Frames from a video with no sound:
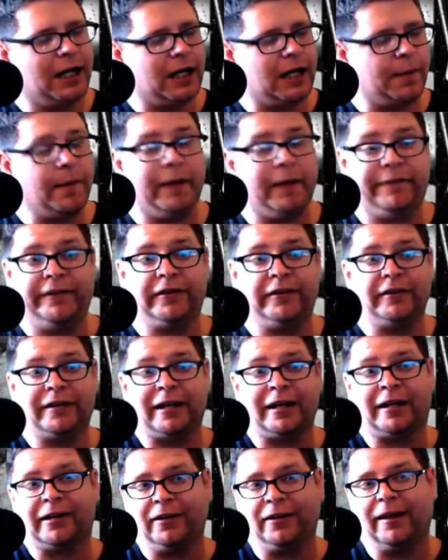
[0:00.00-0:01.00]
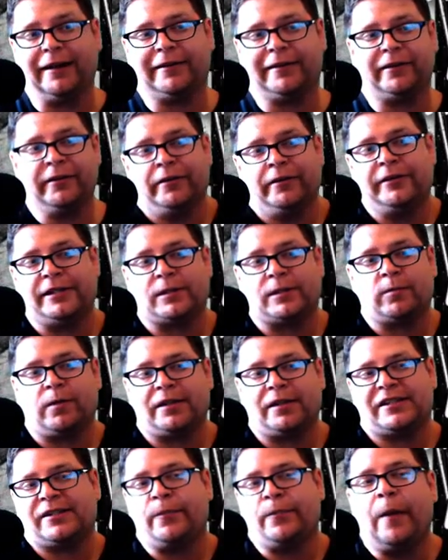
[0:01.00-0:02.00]
If you're a collector who just
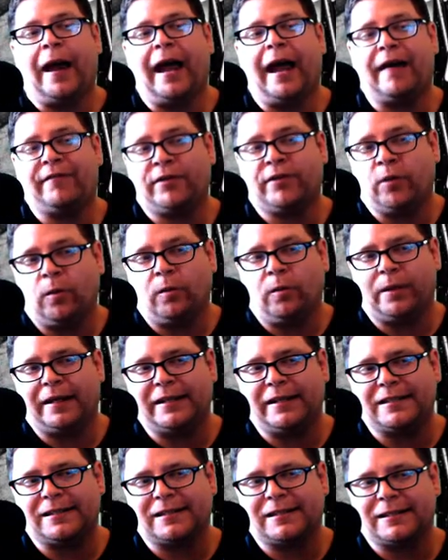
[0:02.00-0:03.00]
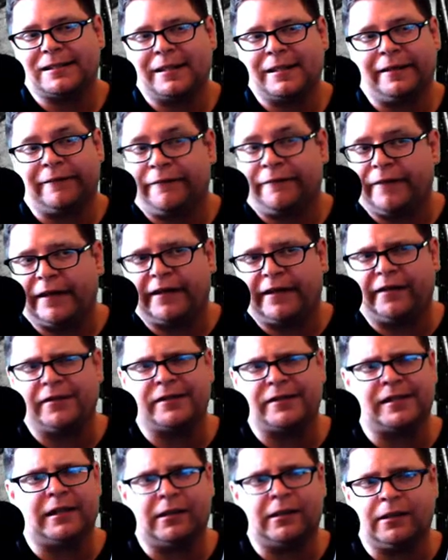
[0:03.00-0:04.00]
wants to have toys and figures
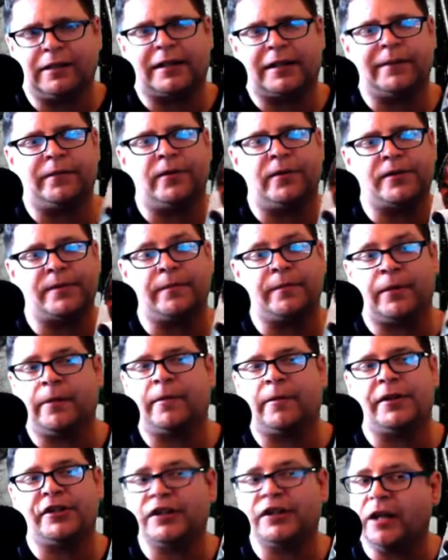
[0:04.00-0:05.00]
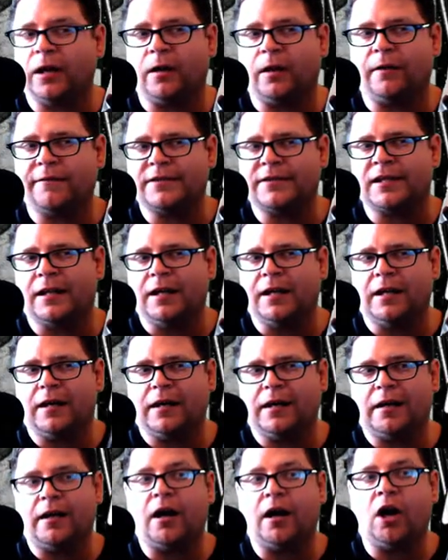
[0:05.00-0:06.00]
and collectibles and put them on shelves
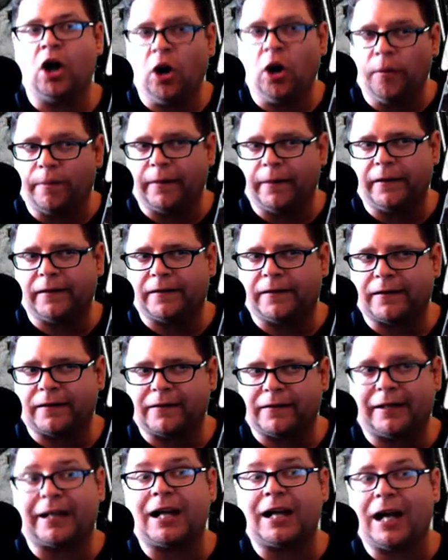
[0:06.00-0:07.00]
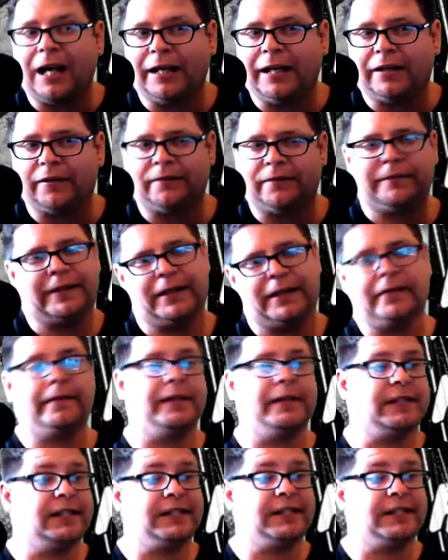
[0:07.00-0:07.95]
opened like I do, then this is